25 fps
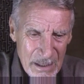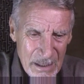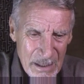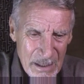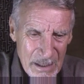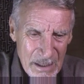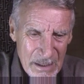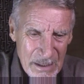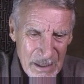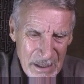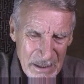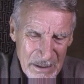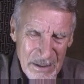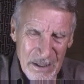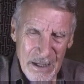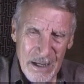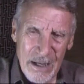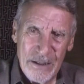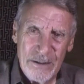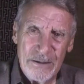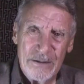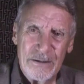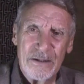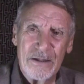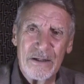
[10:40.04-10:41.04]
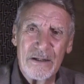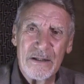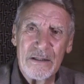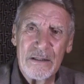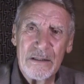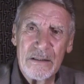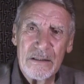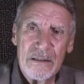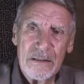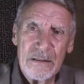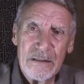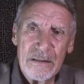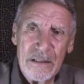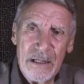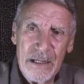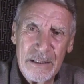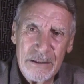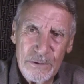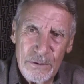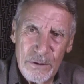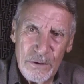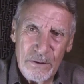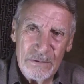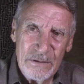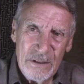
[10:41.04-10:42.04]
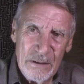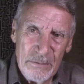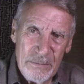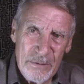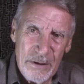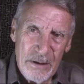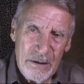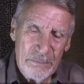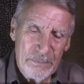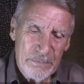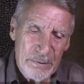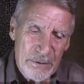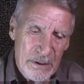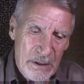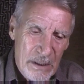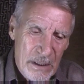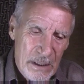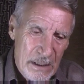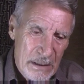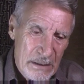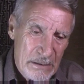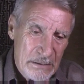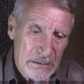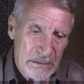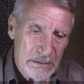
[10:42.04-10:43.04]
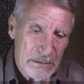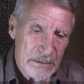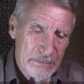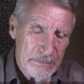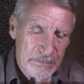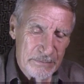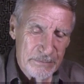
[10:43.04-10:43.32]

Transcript: And in the end, I called him up and